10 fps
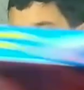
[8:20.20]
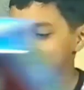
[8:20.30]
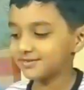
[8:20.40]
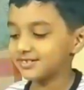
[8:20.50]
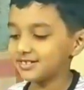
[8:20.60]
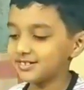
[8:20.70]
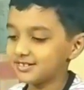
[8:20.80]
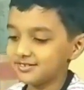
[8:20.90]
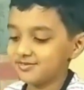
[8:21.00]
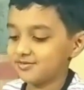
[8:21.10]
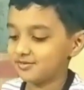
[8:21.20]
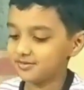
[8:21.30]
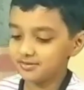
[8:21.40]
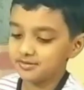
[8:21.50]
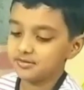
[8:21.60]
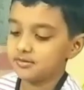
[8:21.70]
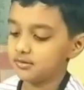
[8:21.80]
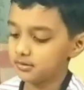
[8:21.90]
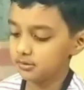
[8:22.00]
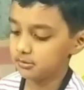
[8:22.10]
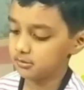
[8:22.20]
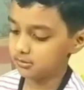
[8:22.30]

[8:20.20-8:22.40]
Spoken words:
Nothing is said.